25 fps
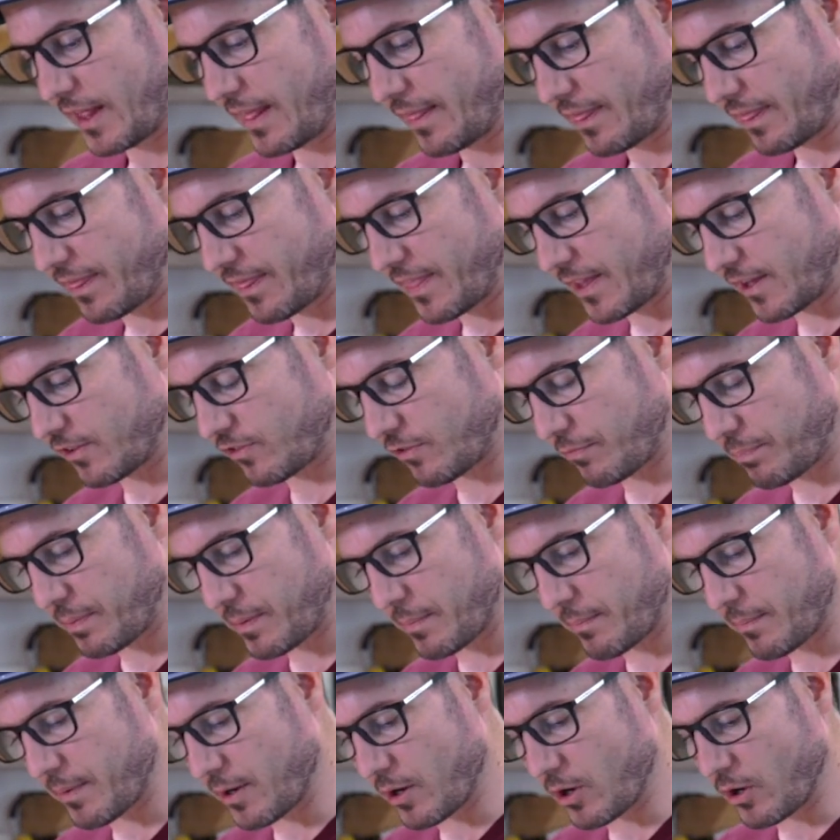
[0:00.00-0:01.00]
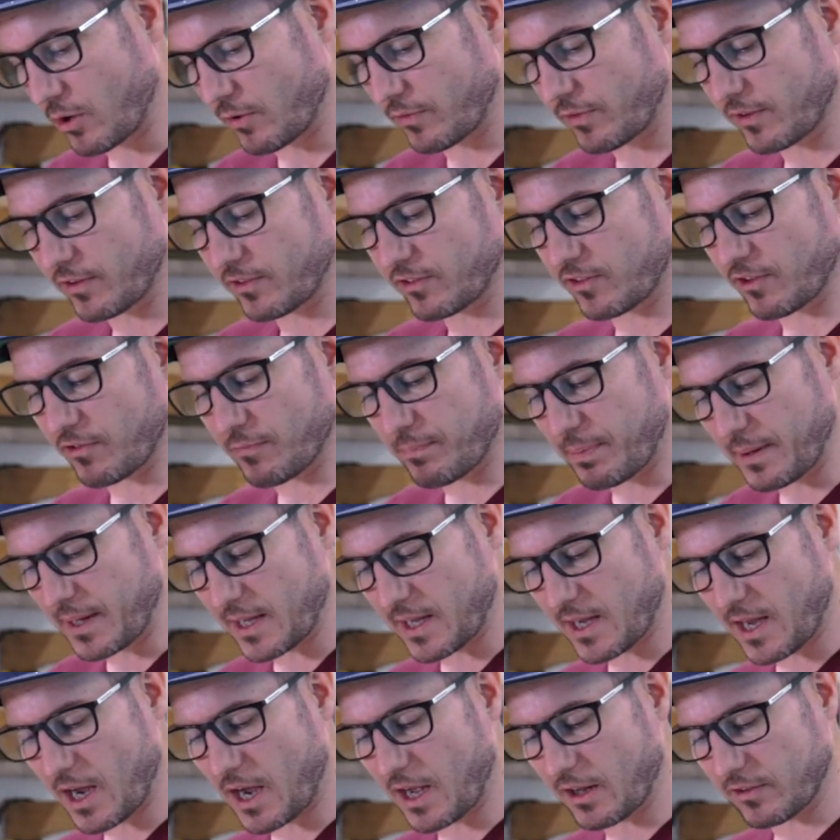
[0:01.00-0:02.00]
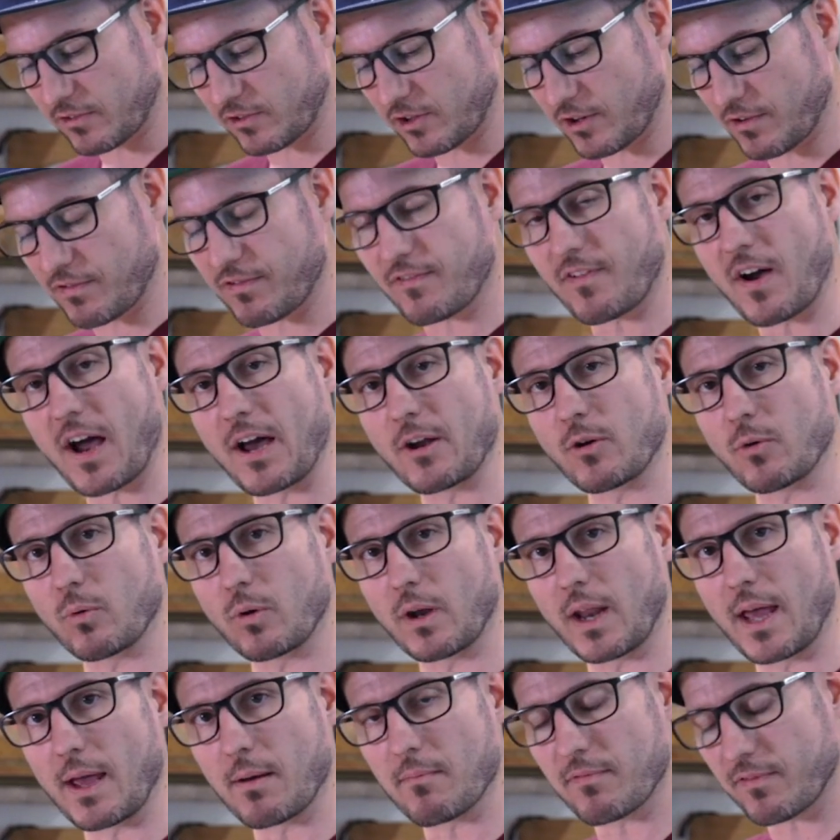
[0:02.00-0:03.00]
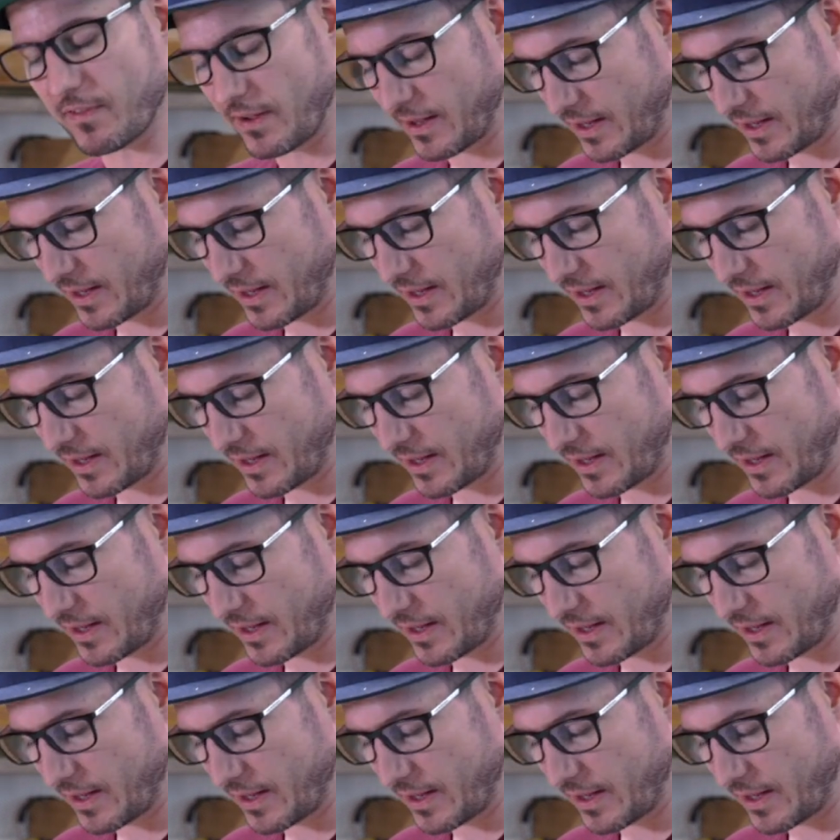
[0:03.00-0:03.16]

these have been milled, they've been cut to the final length.